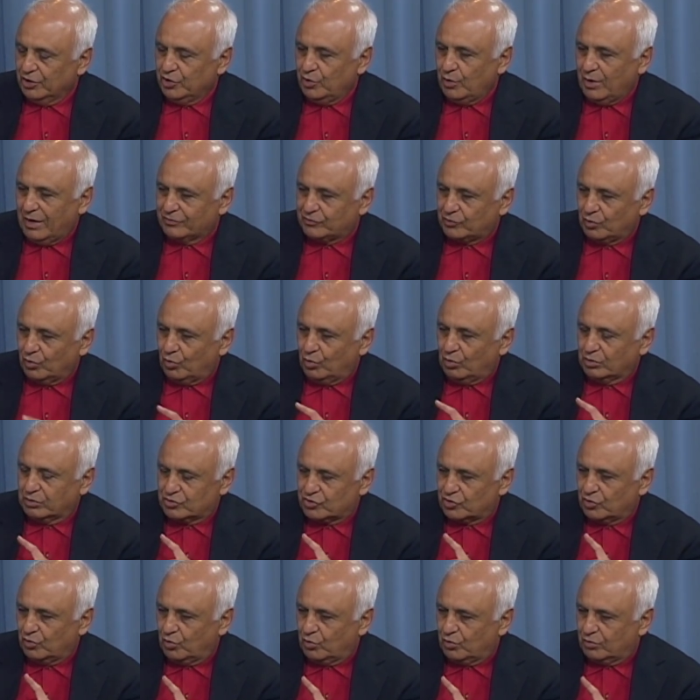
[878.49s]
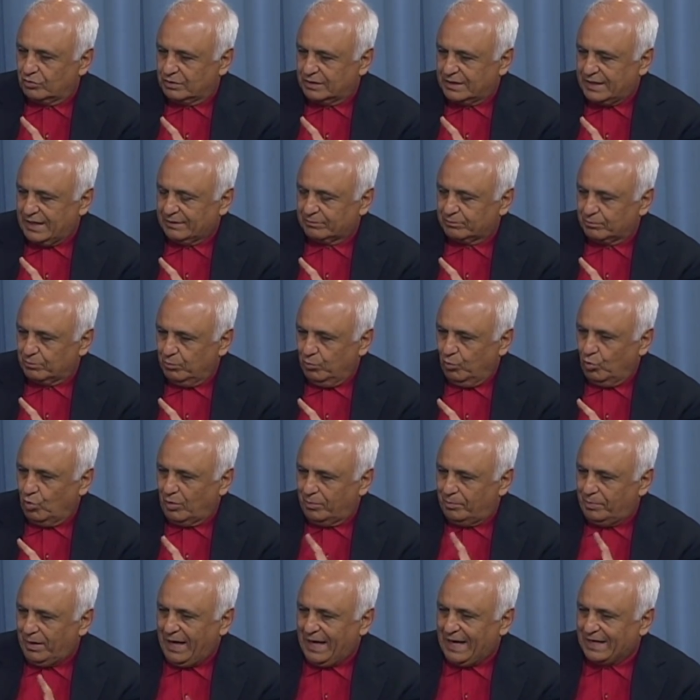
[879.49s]
You have to also get
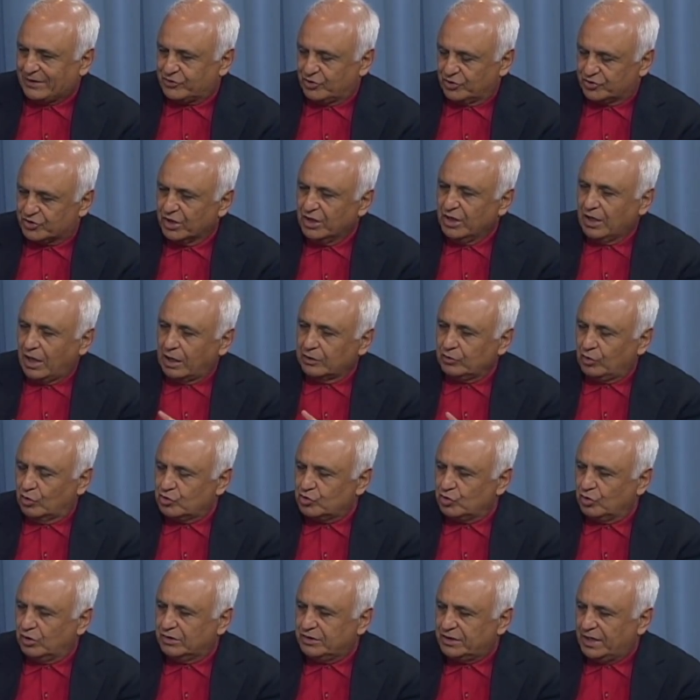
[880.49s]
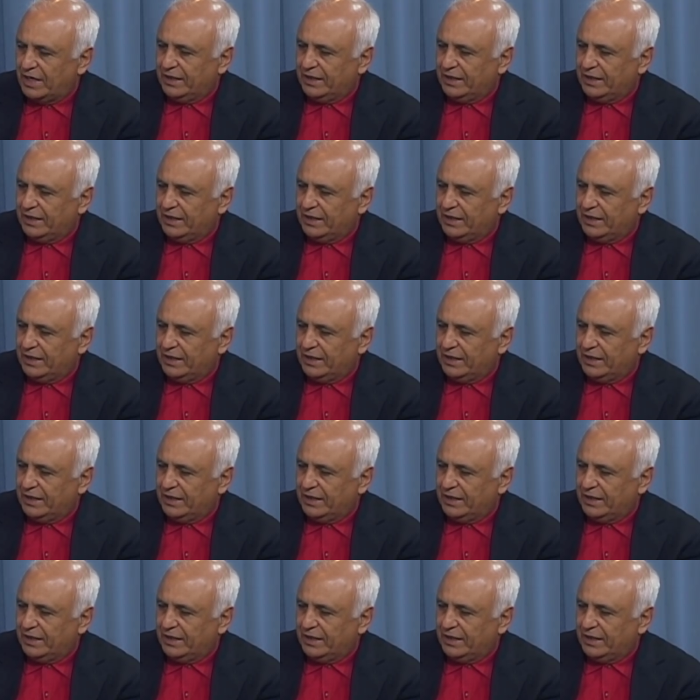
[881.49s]
more patches. How long is it going to